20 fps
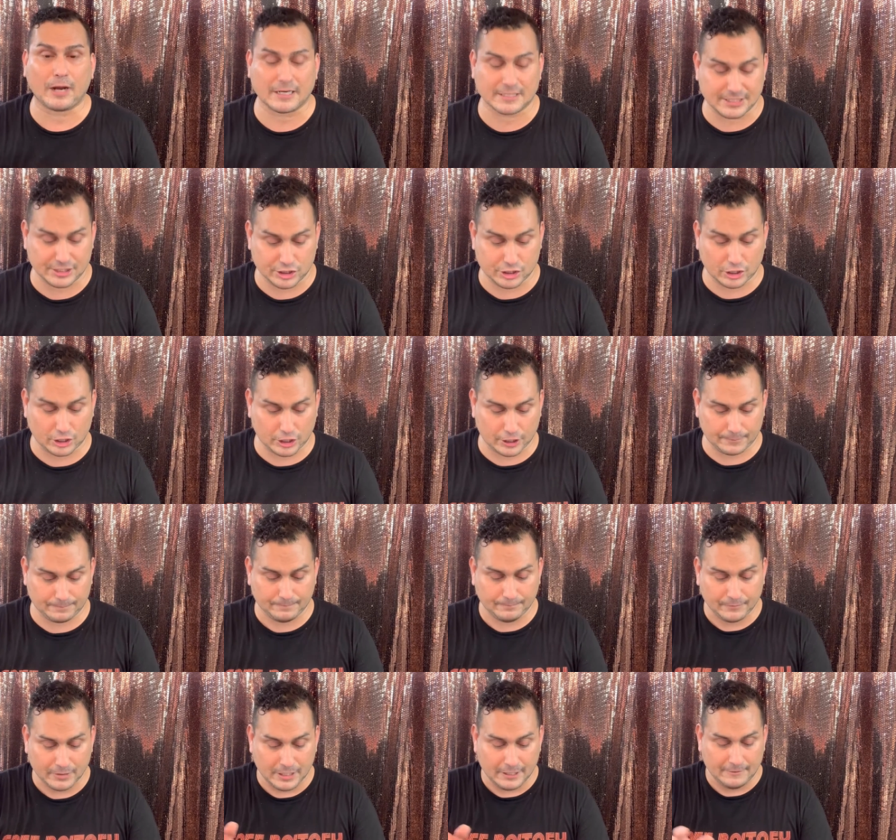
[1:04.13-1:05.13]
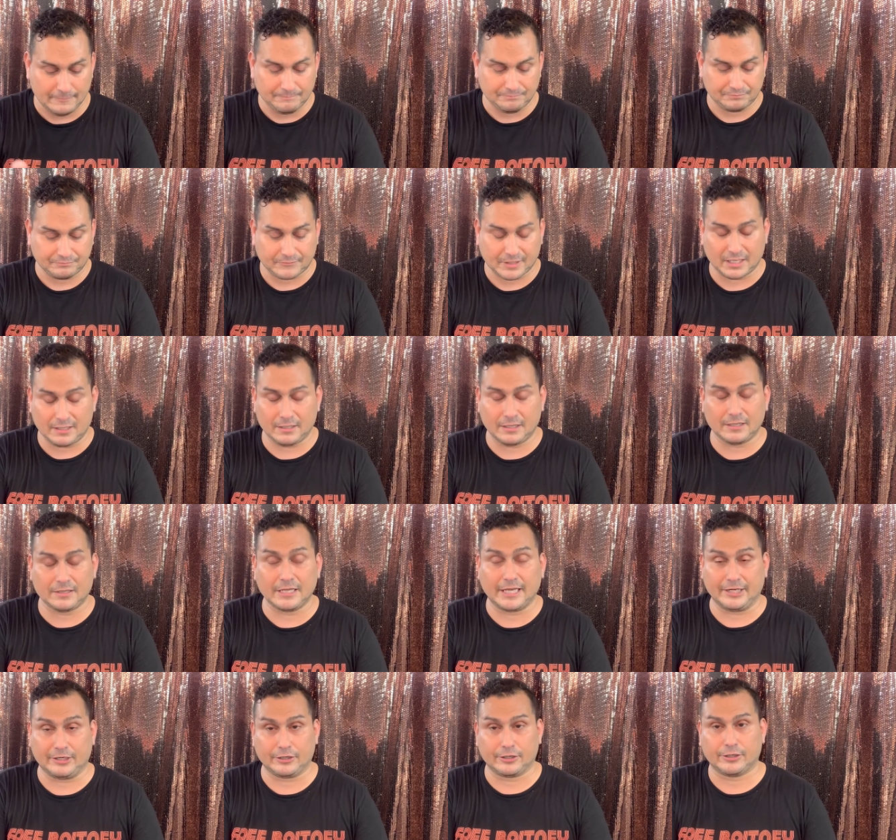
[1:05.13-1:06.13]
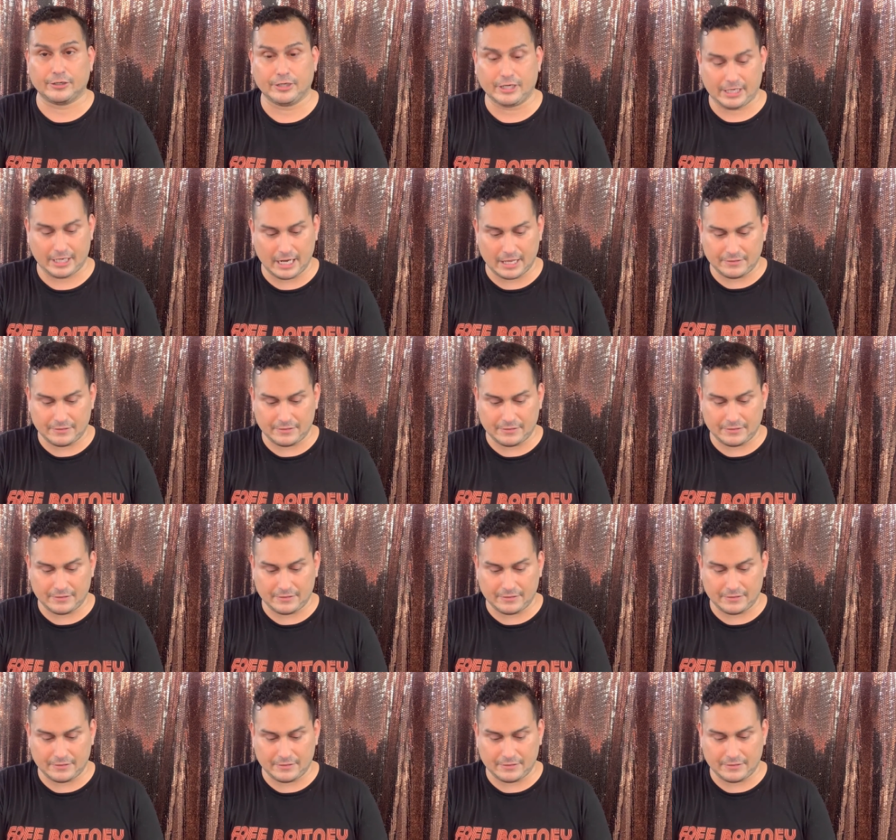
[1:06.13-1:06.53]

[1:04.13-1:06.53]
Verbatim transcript: BoxyCharm later.